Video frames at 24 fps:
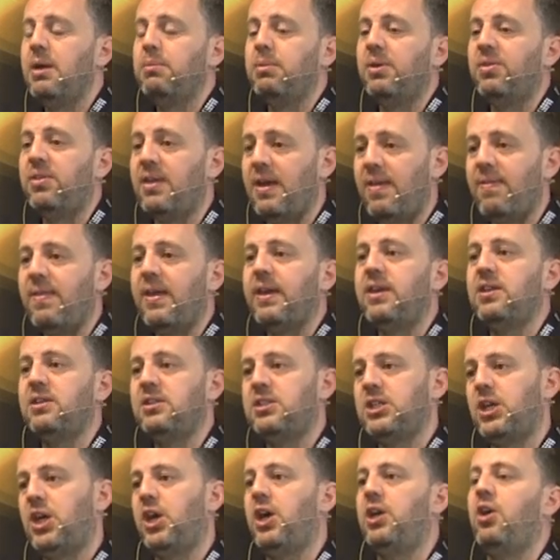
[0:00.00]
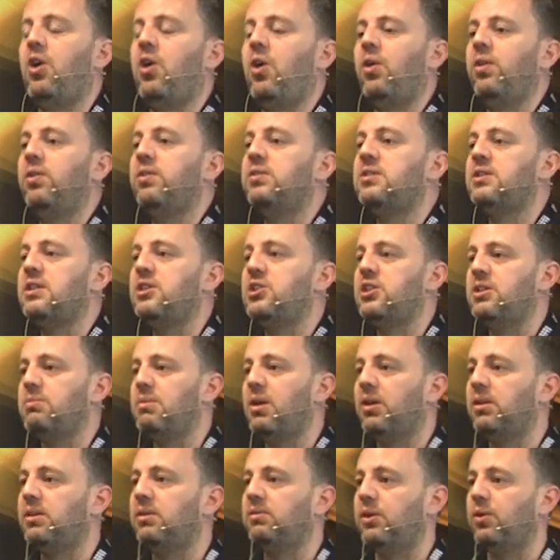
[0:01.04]
but then they can turn on Cinegy
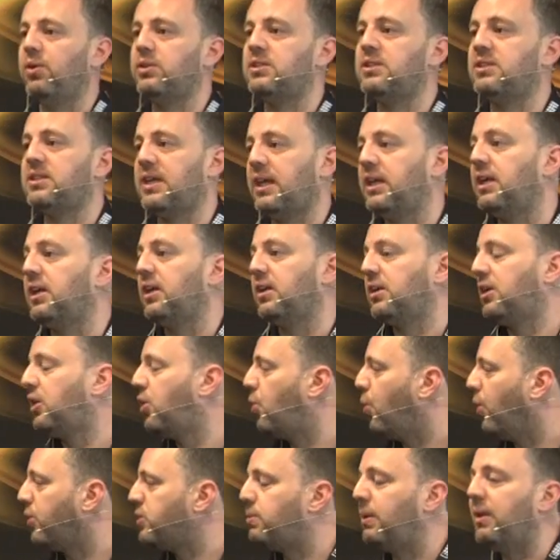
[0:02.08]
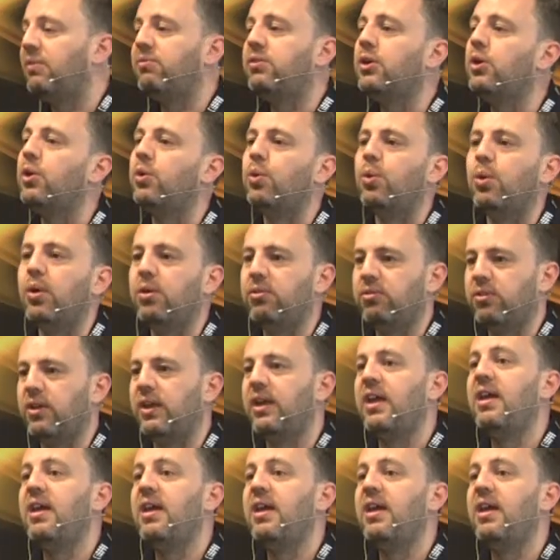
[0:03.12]
MultiViewer to take a quad split view of